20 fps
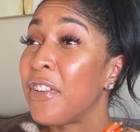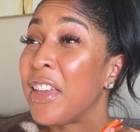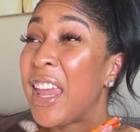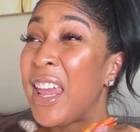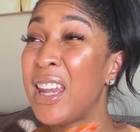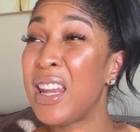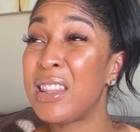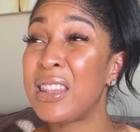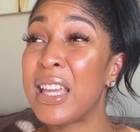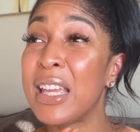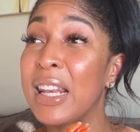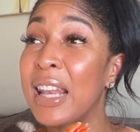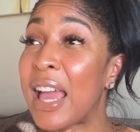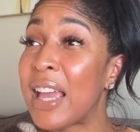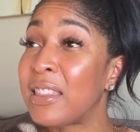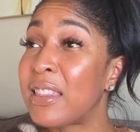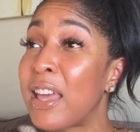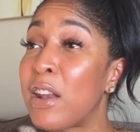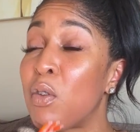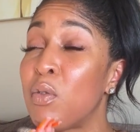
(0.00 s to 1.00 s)
anything
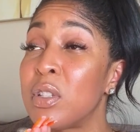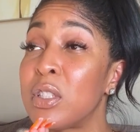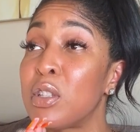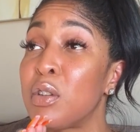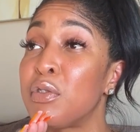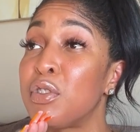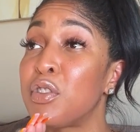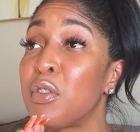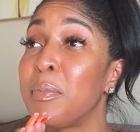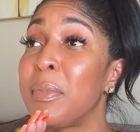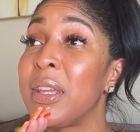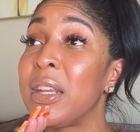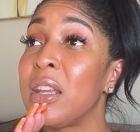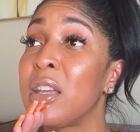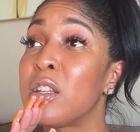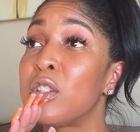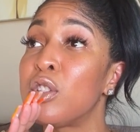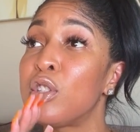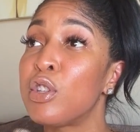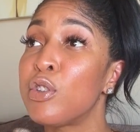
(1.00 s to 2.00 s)
like that on social
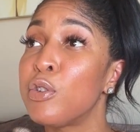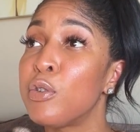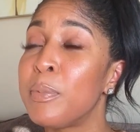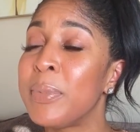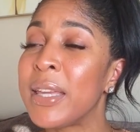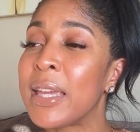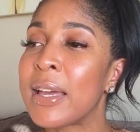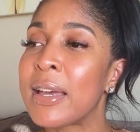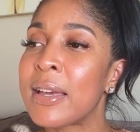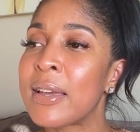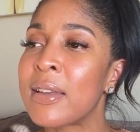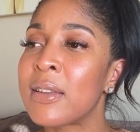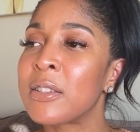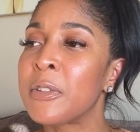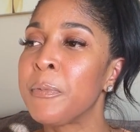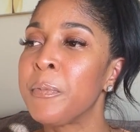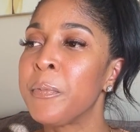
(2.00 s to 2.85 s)
media too, because